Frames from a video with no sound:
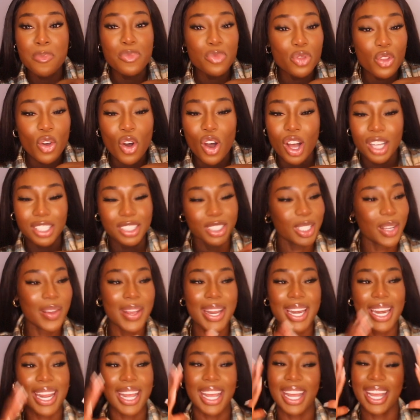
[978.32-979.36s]
not
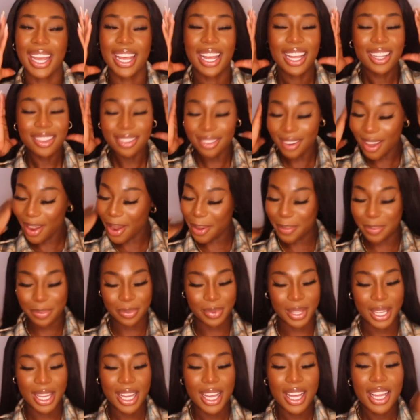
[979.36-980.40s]
doing it.
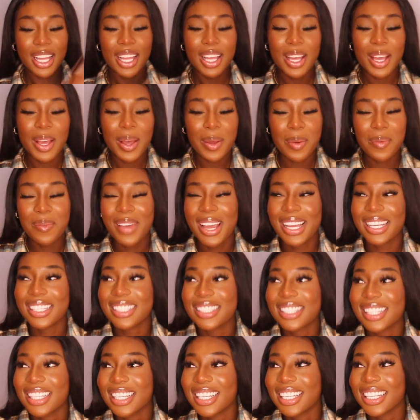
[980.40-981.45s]
Nope.
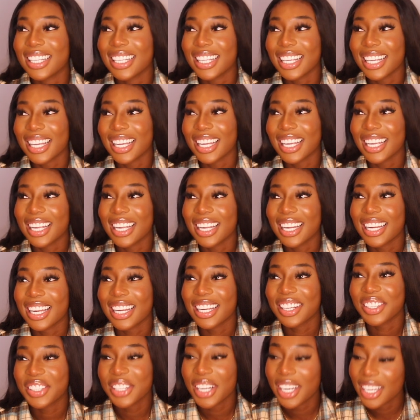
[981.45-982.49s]
Basically,
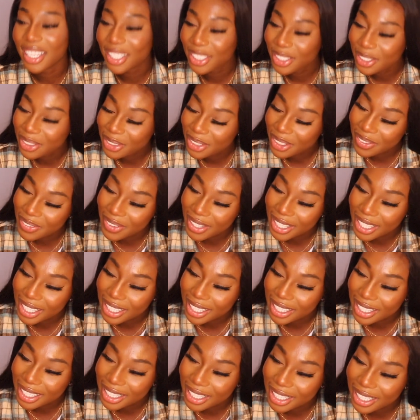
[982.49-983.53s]
should I talk about
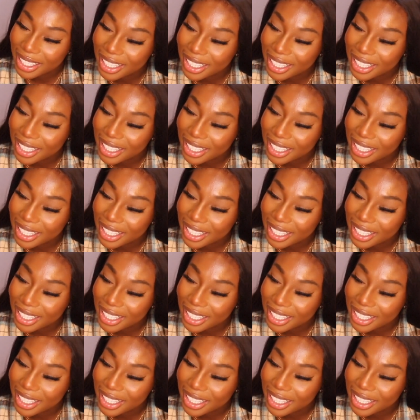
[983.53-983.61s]
it?